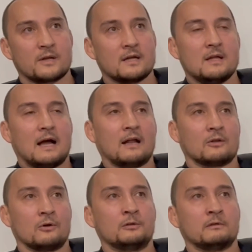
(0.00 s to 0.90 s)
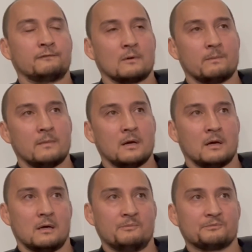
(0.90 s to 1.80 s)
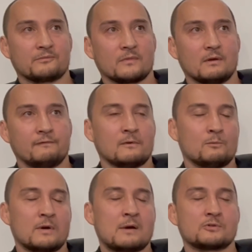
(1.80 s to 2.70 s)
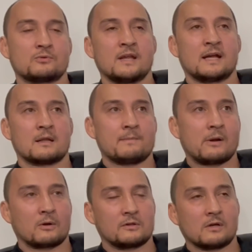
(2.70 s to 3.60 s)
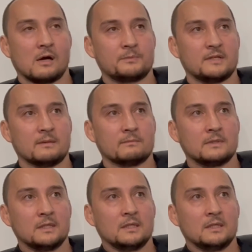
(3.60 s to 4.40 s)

but I learned it from when I was training at American Top Team.